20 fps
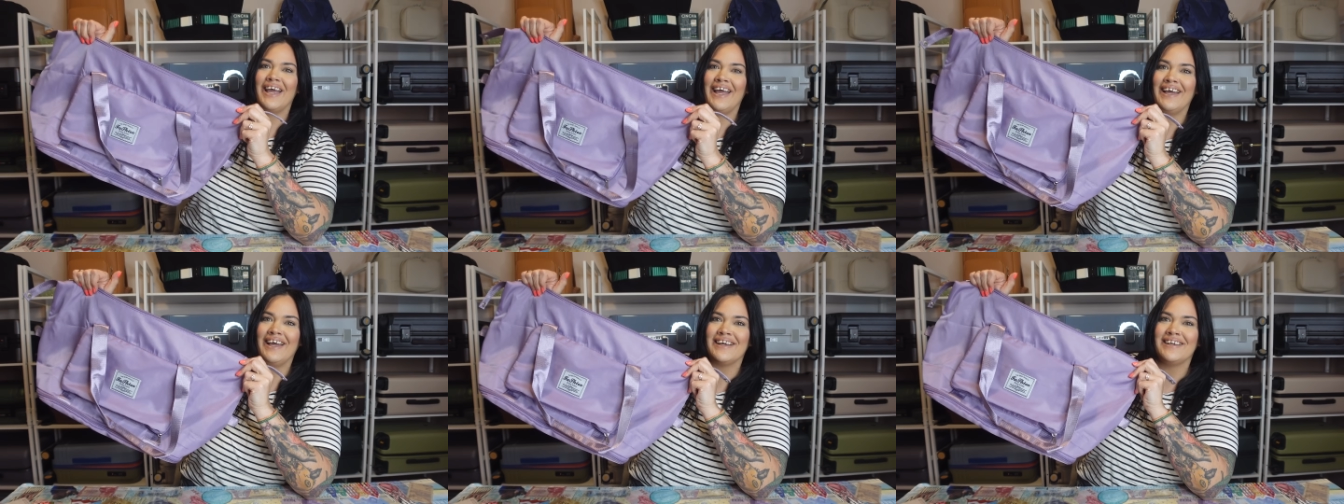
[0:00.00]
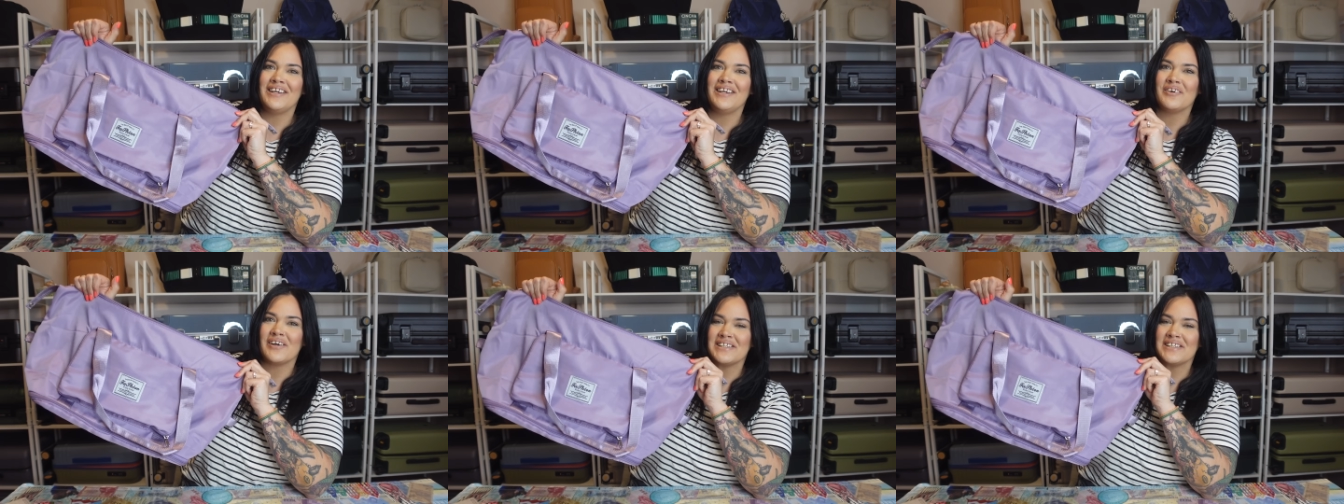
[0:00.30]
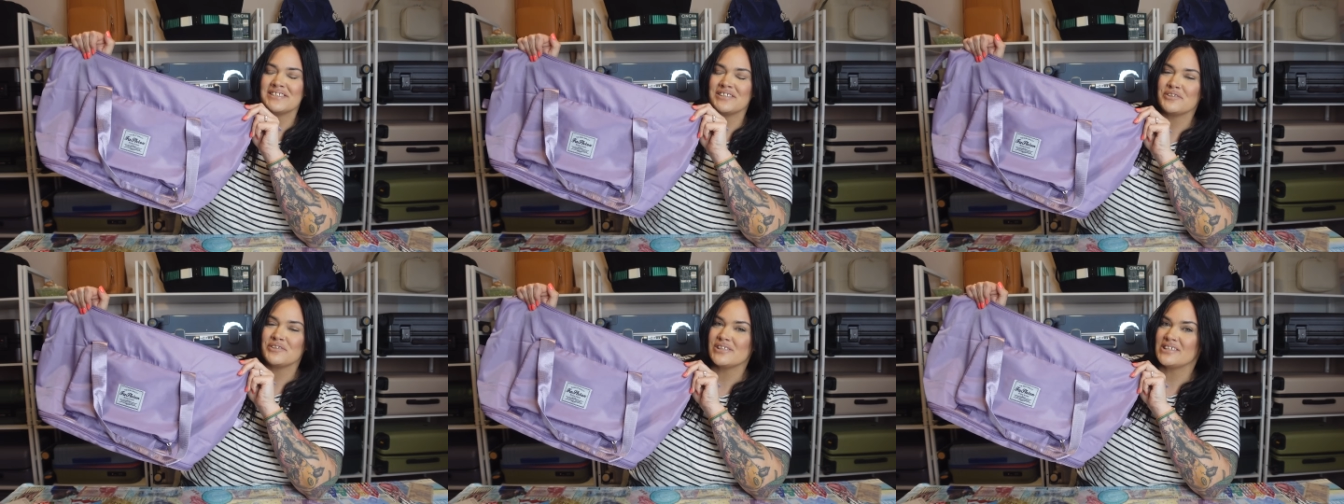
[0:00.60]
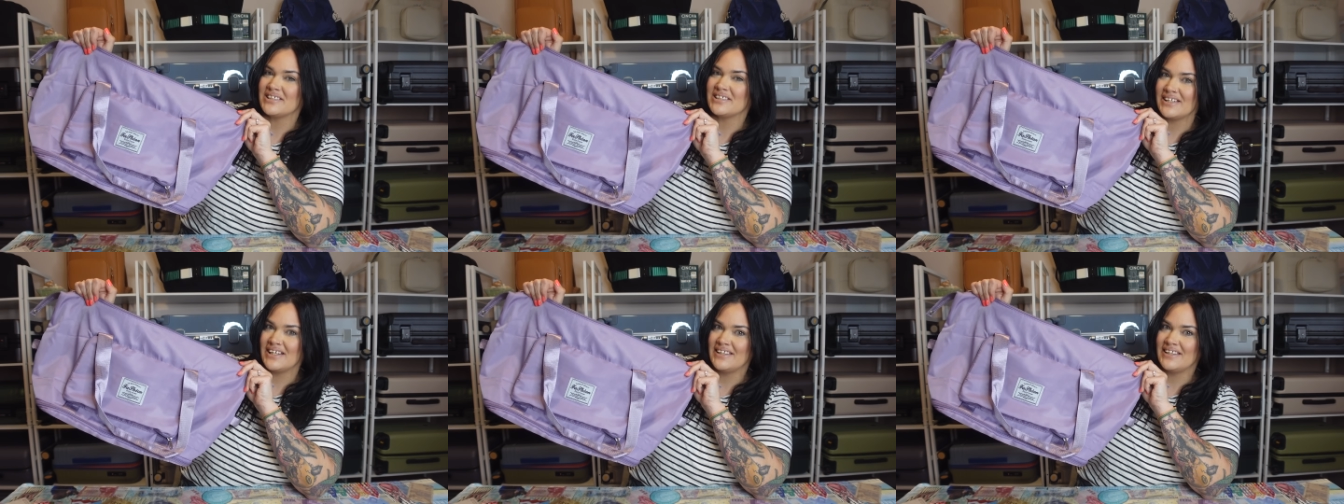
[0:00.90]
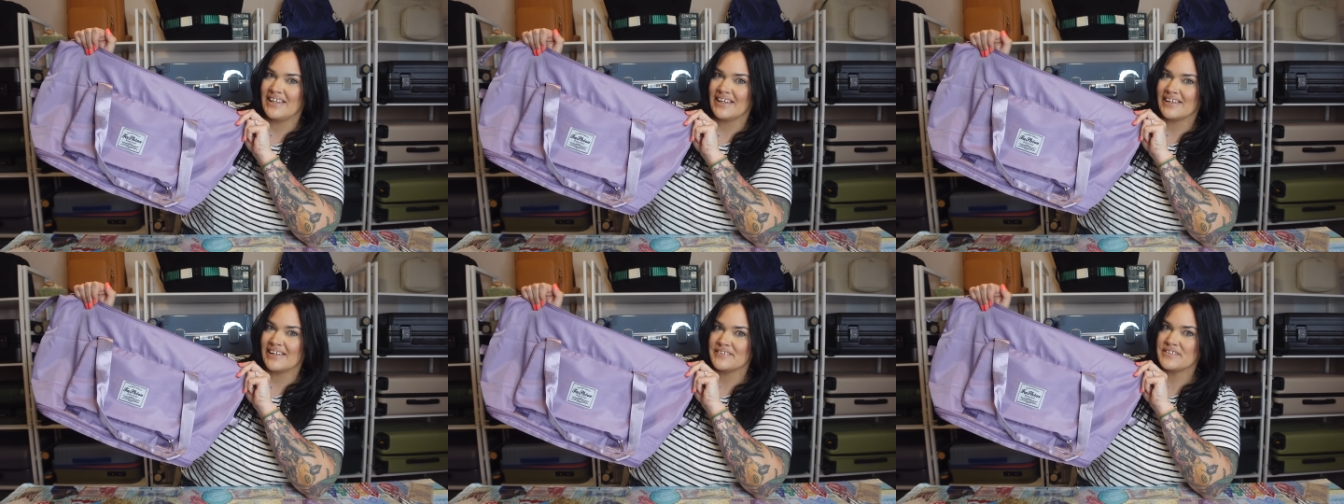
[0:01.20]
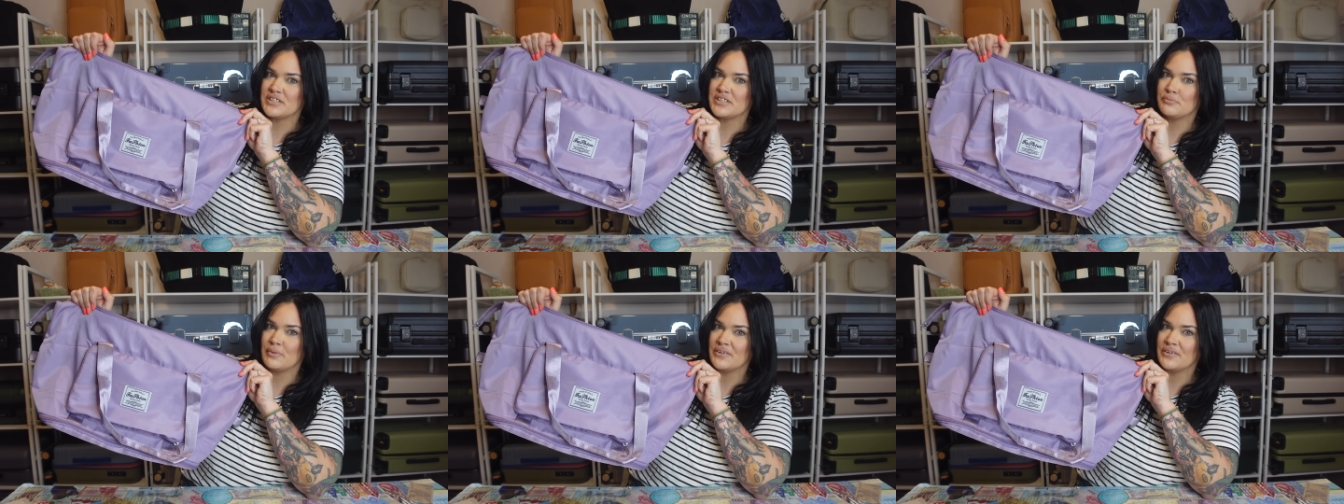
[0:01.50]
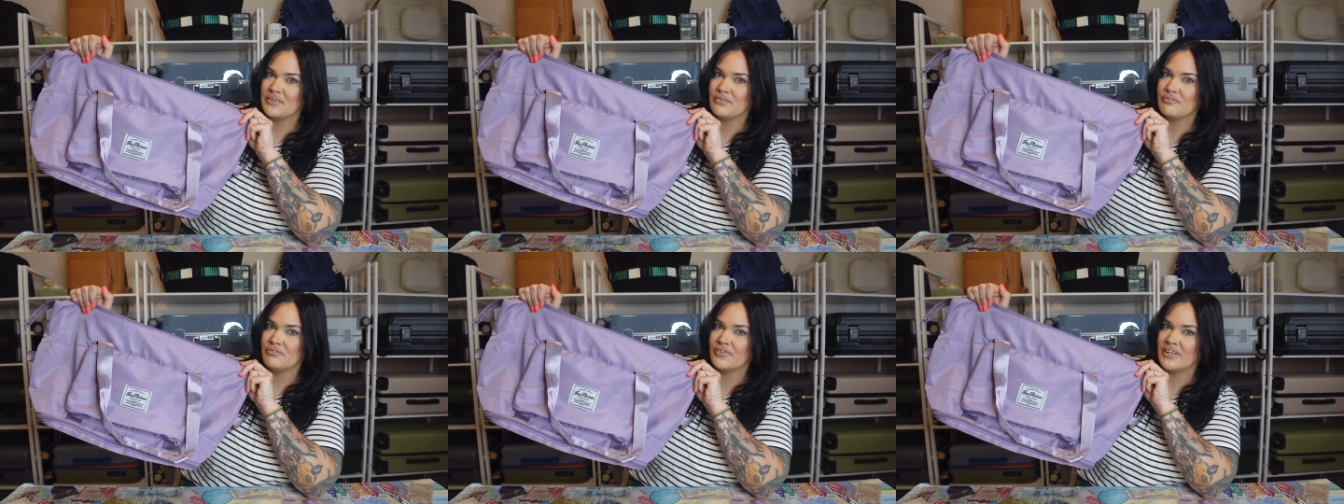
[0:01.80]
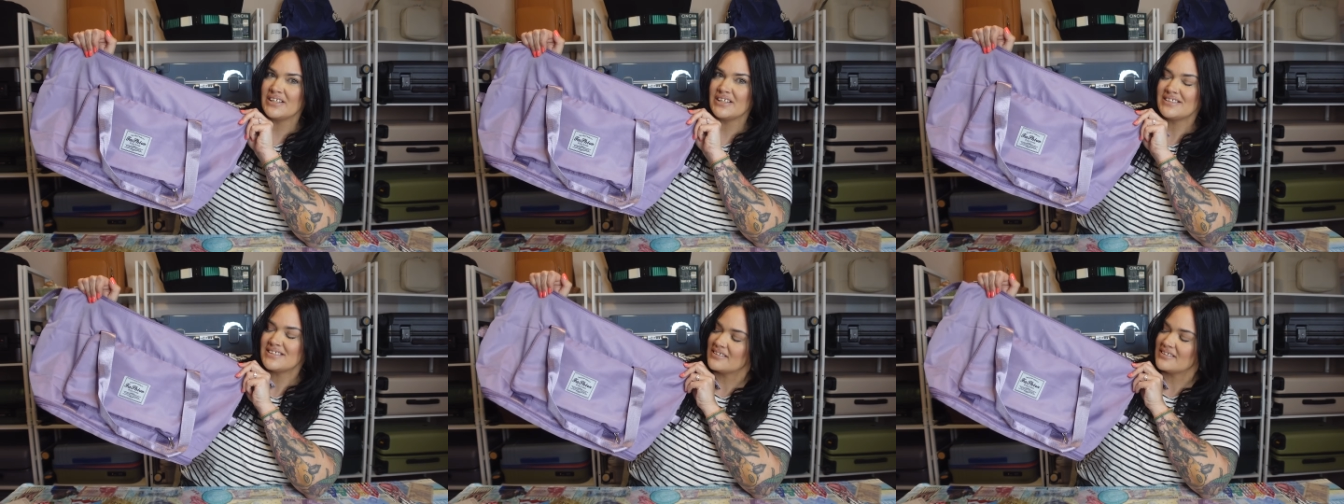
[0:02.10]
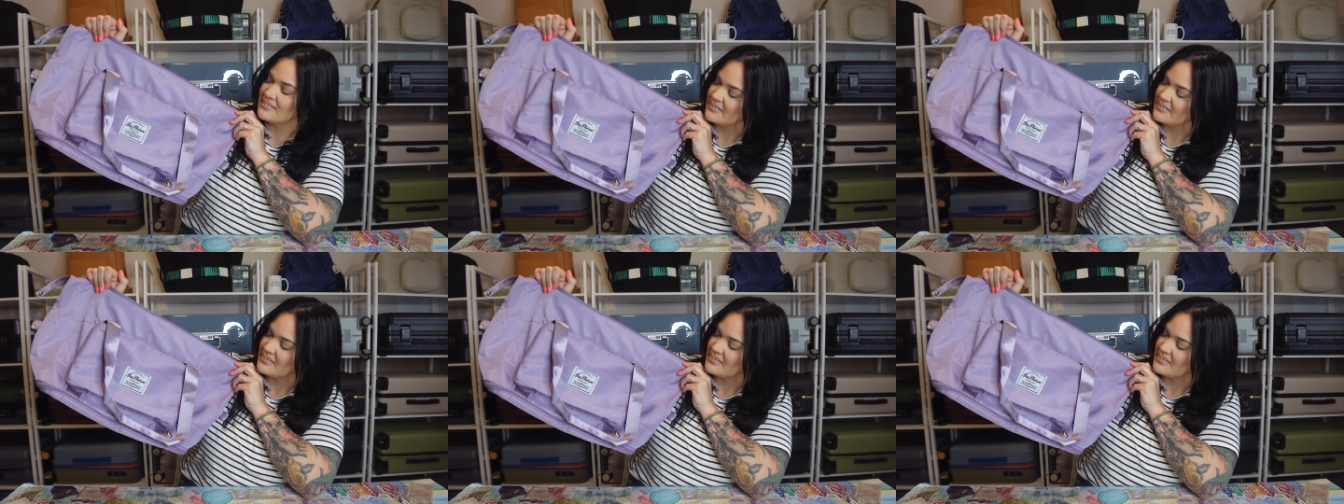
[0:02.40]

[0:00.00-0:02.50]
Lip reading: And you guys notice anything else about the front?